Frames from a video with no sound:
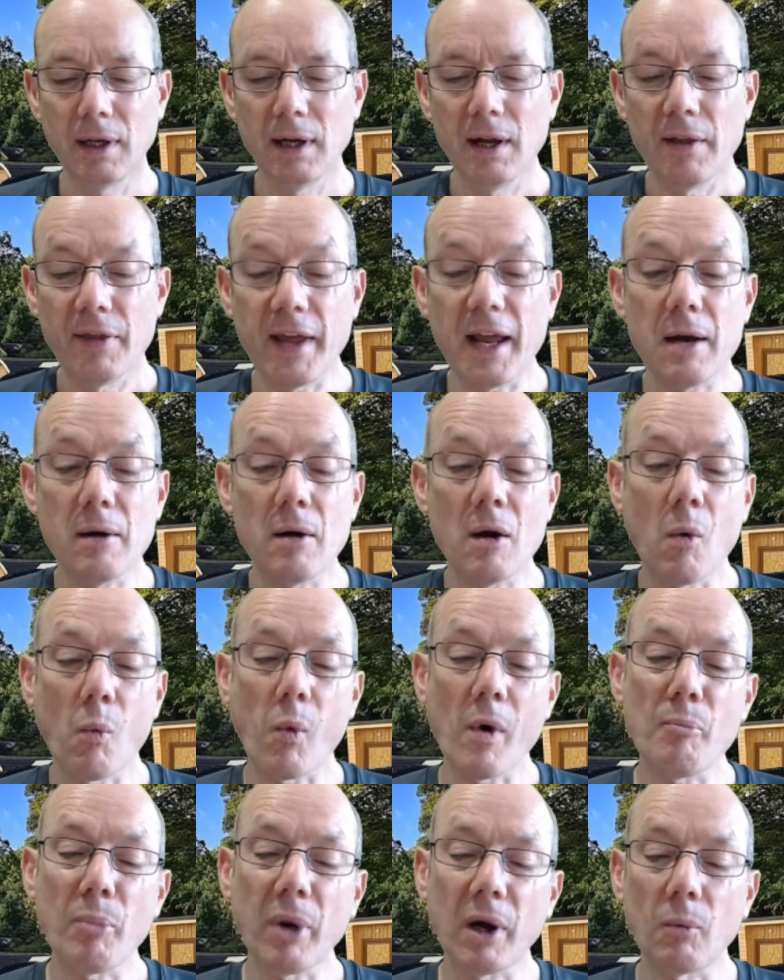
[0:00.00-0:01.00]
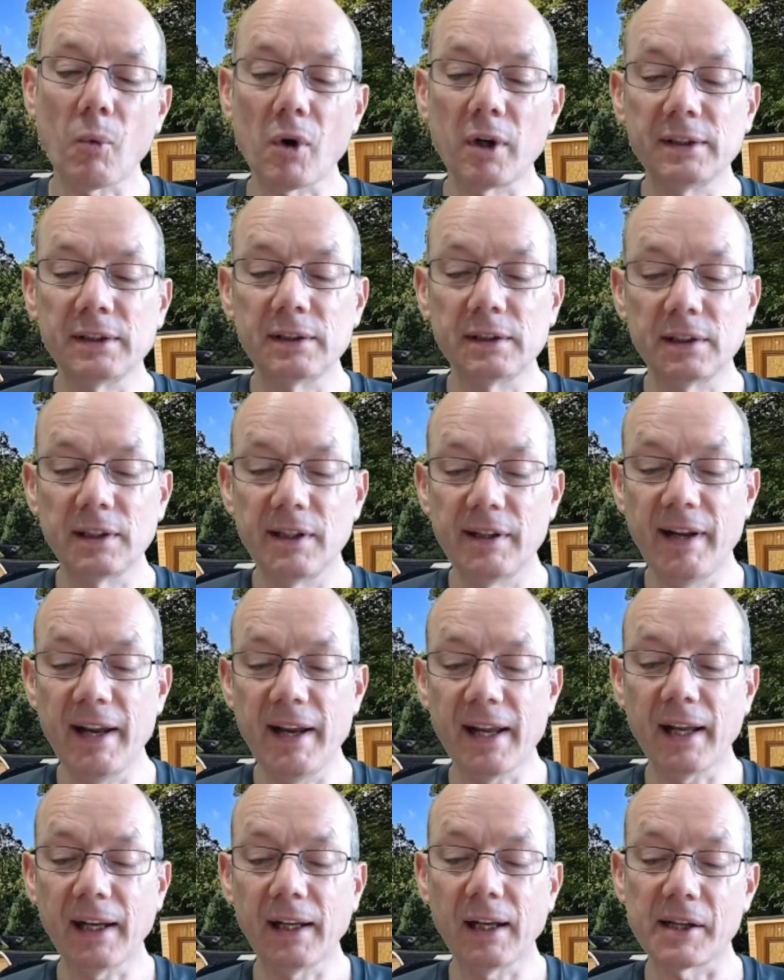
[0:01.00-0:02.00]
Then, one by one,
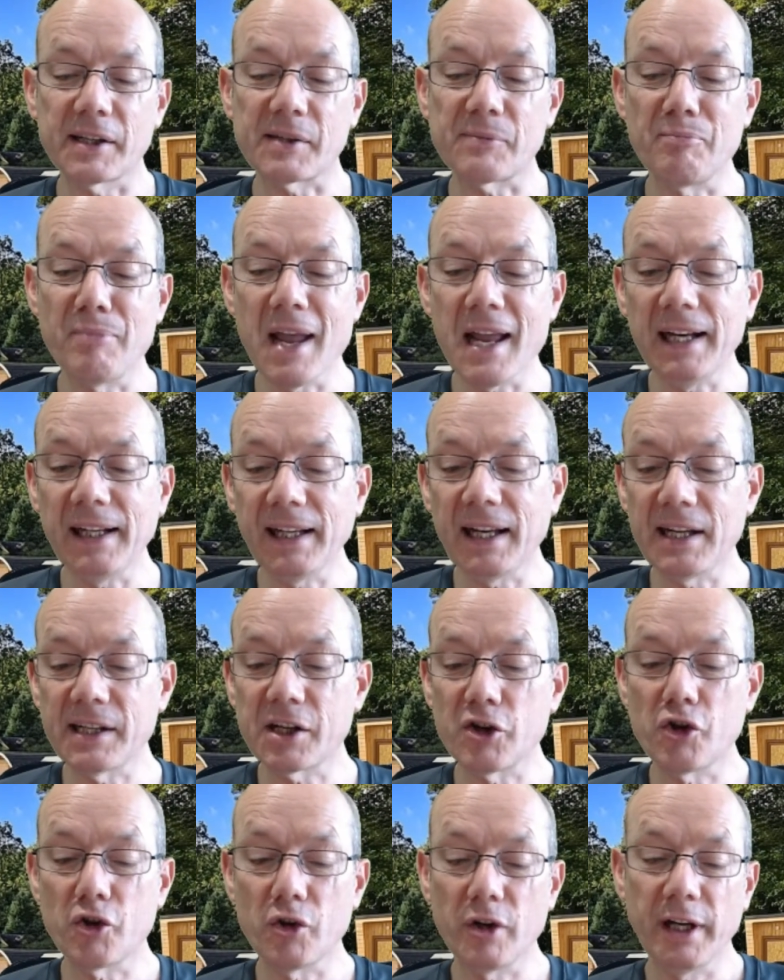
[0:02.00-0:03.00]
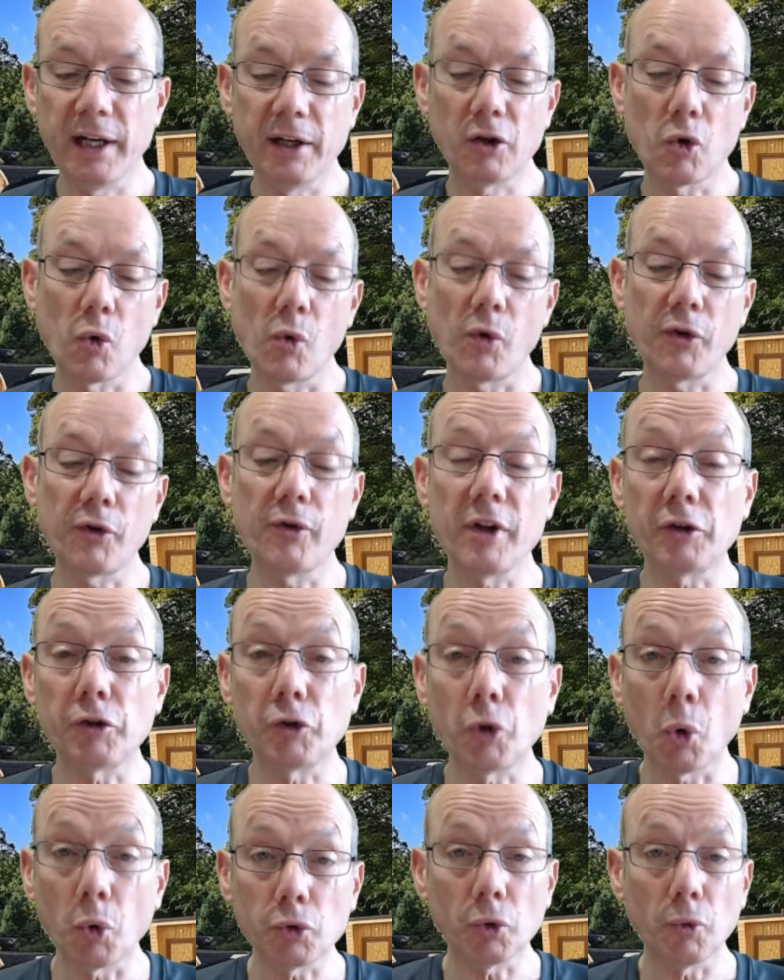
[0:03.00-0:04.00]
taking as many days as you need, go through the
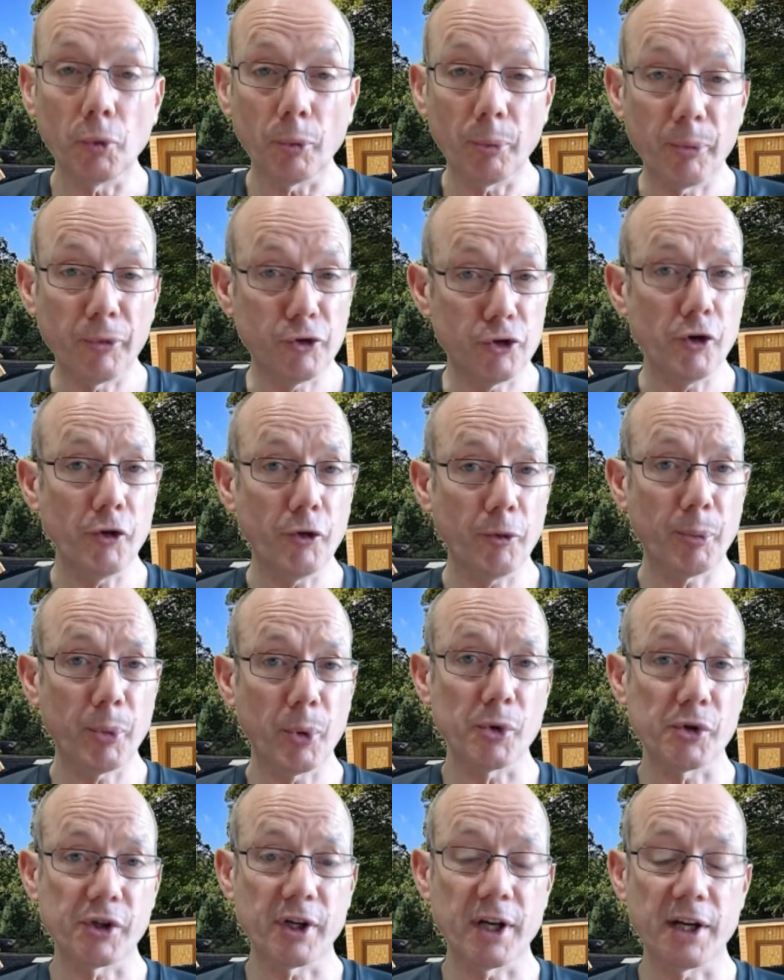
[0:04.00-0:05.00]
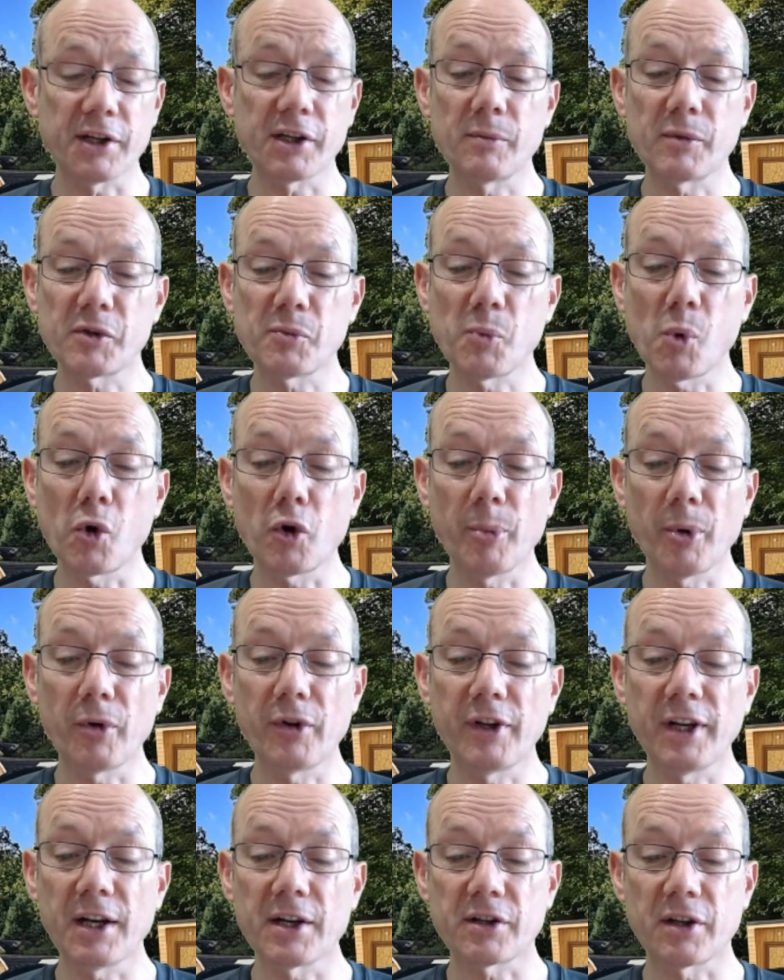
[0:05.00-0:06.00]
total truth process that we spoke about
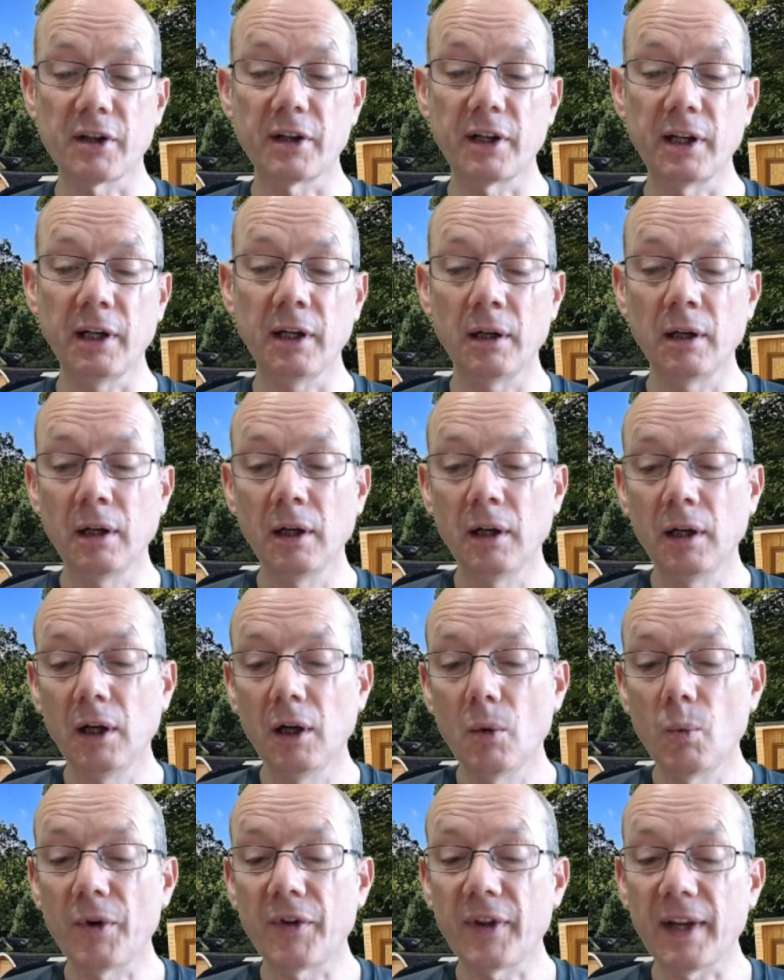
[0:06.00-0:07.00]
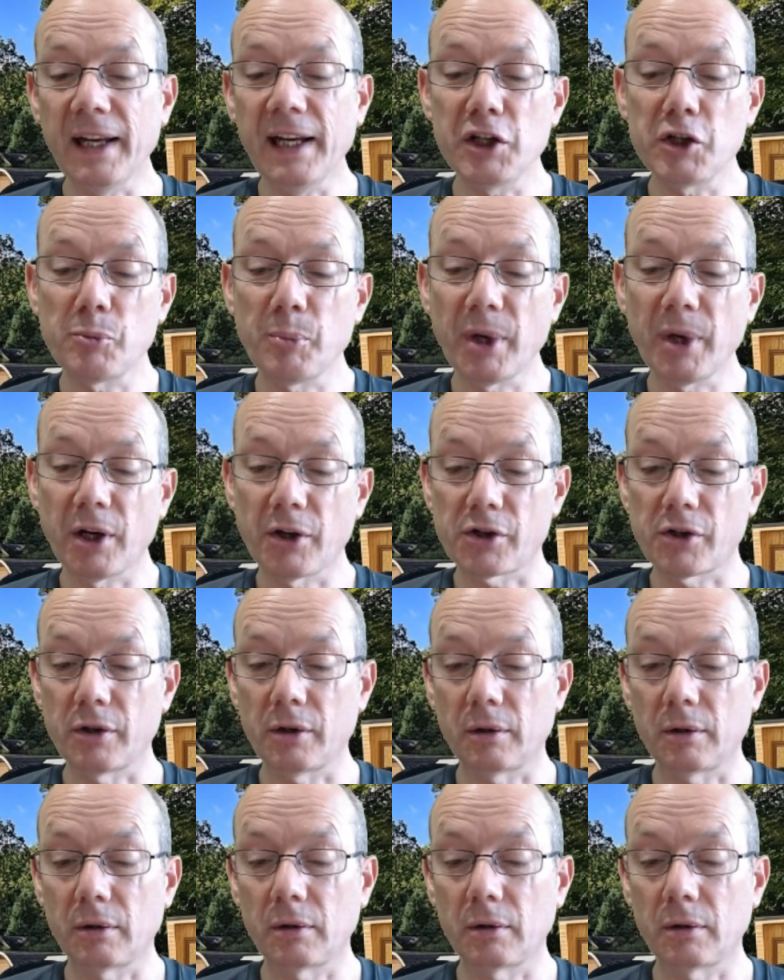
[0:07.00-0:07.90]
yesterday with each person.